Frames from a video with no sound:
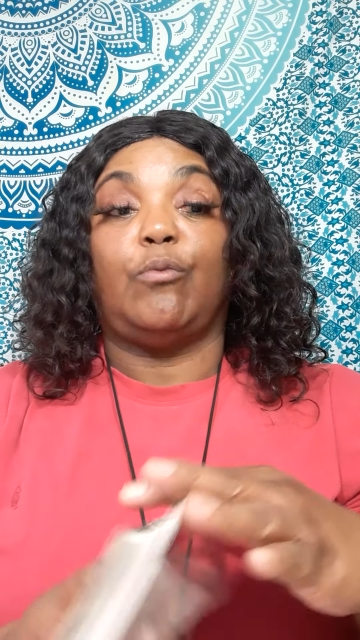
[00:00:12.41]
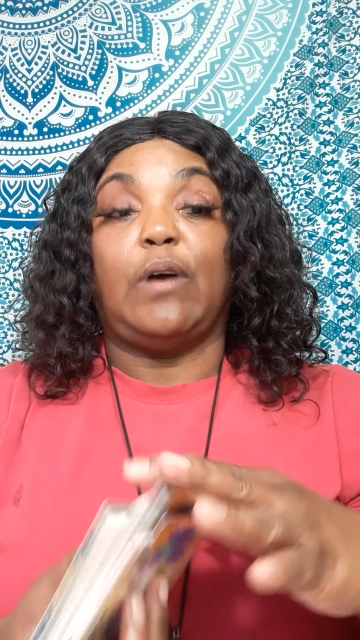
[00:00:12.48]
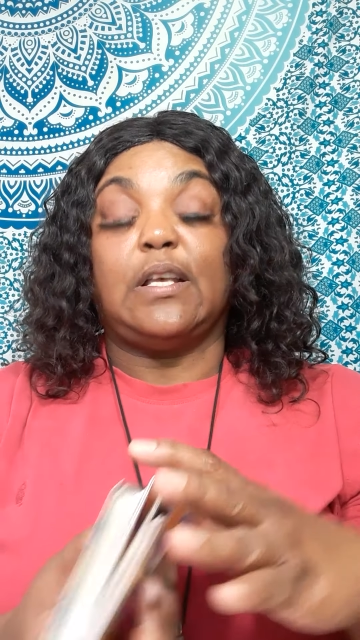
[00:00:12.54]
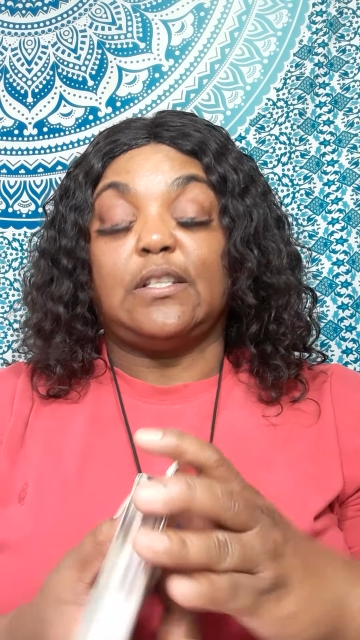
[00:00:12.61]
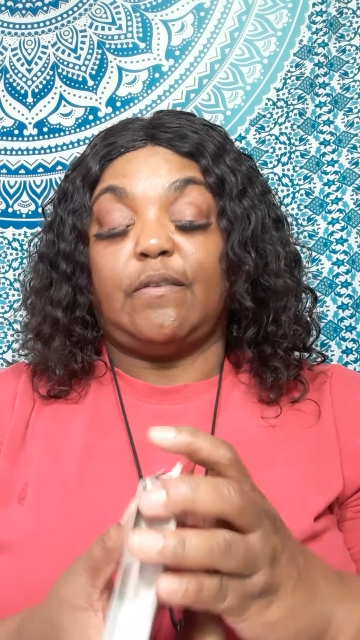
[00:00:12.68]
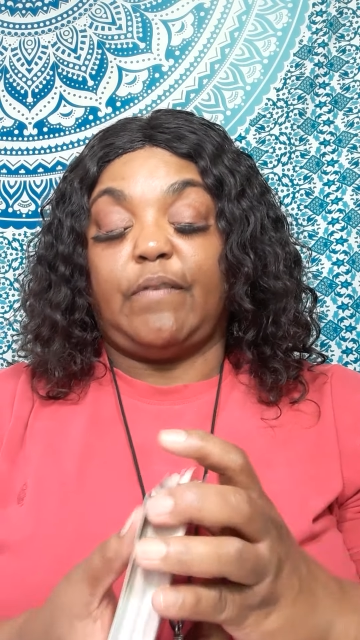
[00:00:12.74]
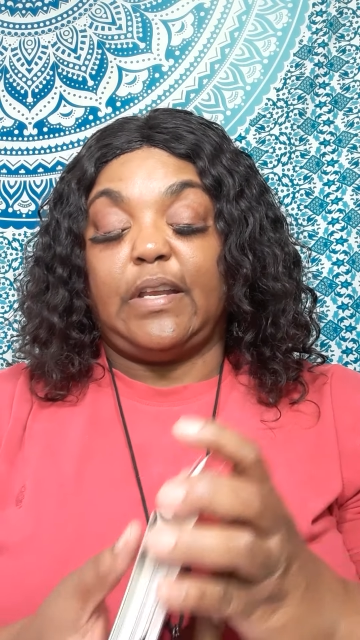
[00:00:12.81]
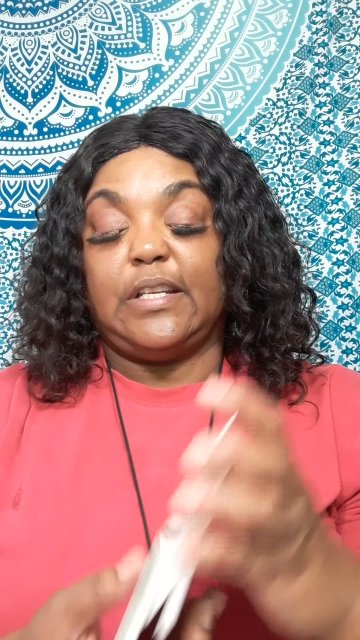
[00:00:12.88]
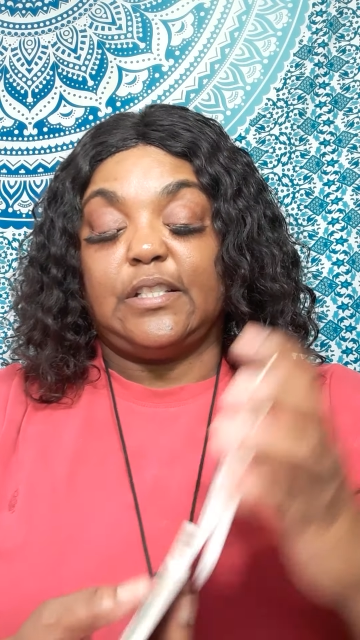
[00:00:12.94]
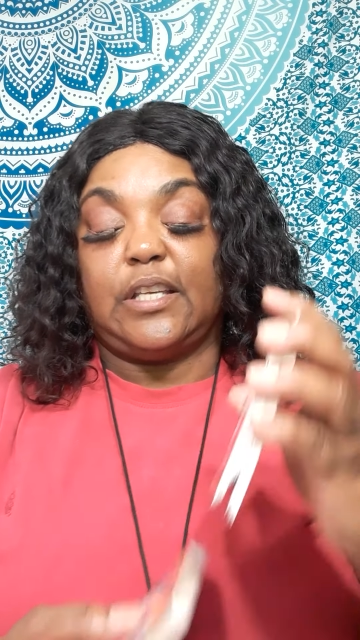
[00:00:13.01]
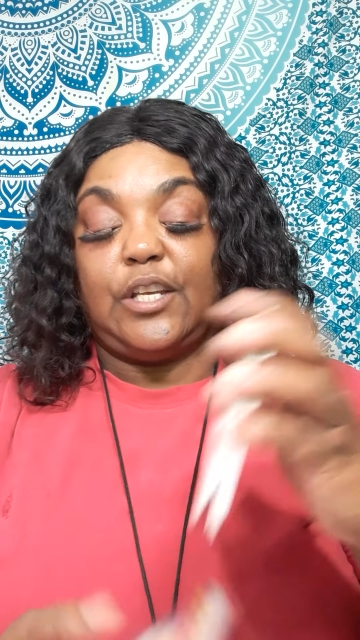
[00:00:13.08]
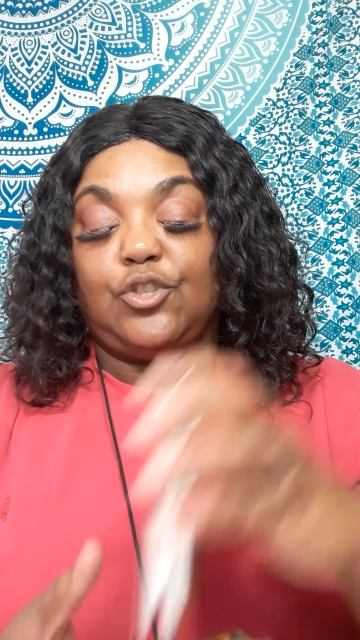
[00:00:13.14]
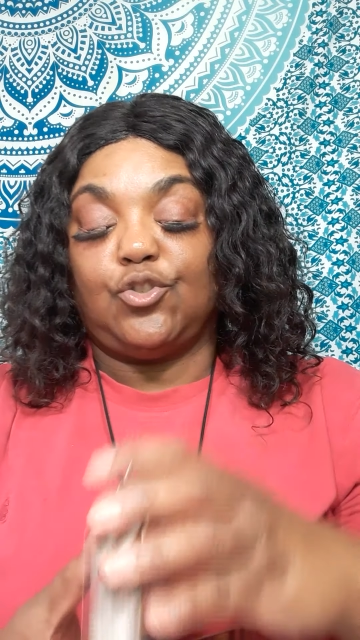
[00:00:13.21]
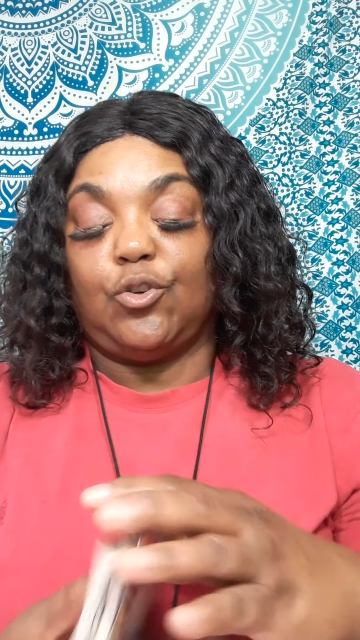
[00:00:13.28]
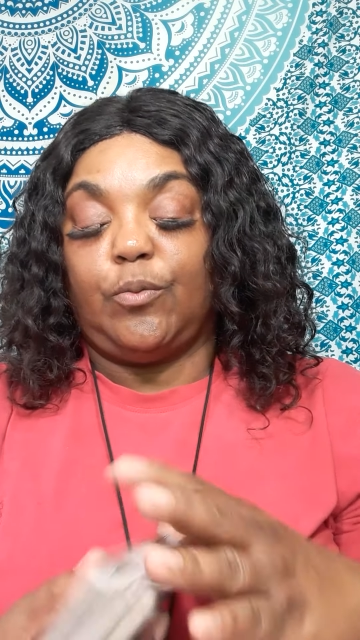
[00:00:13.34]
rising, Venus,
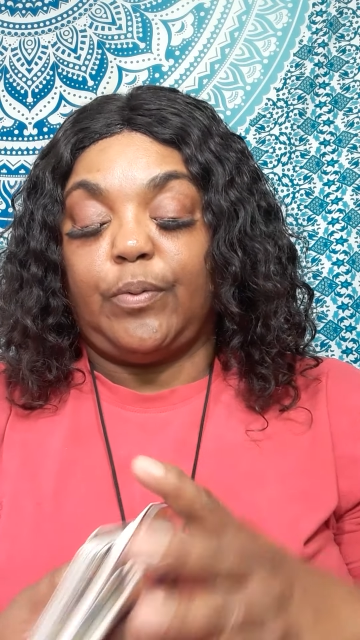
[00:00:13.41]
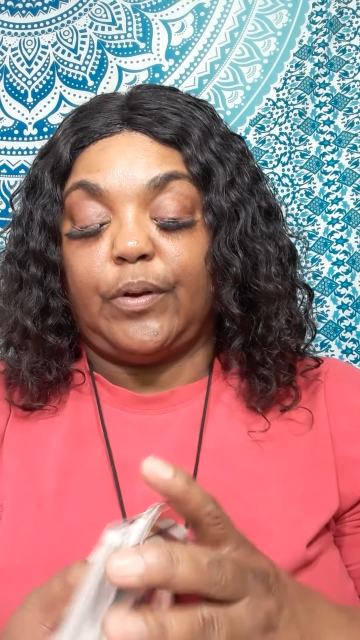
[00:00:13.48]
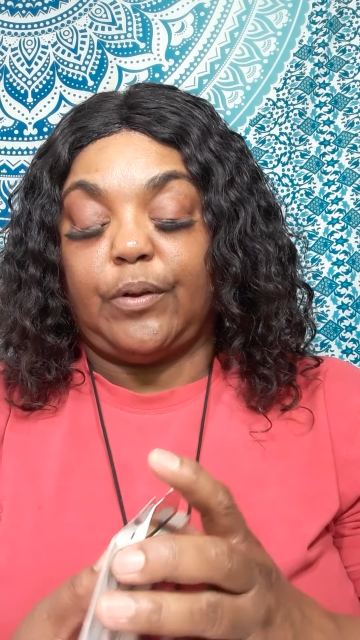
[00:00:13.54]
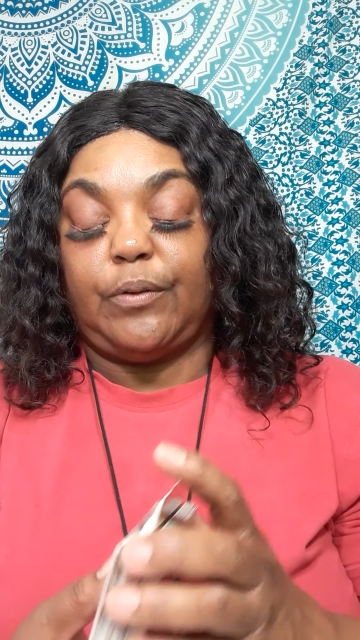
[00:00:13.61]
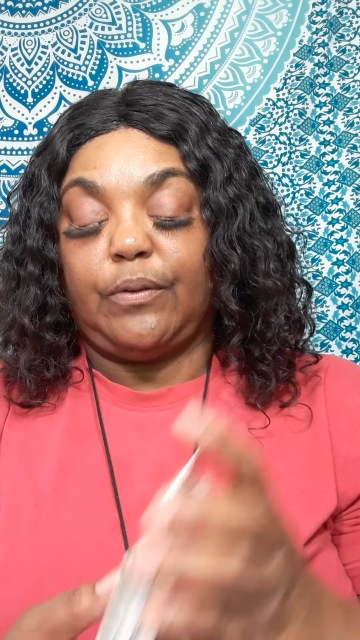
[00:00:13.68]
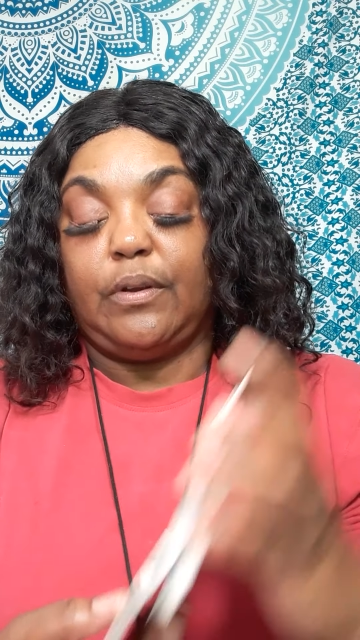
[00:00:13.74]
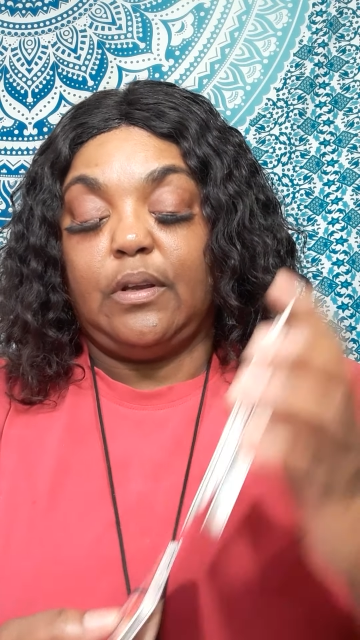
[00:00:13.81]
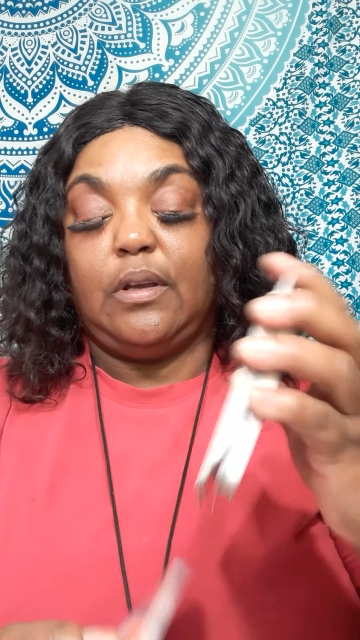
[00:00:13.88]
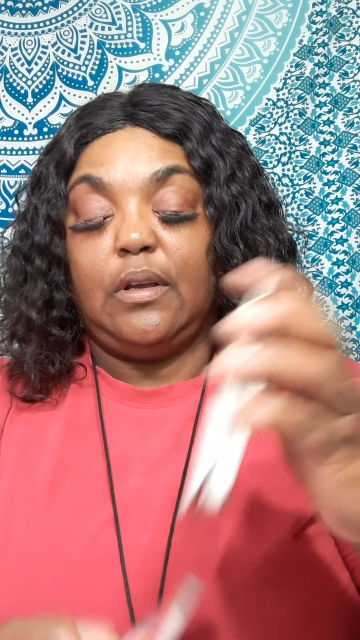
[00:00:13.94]
and Jupiter.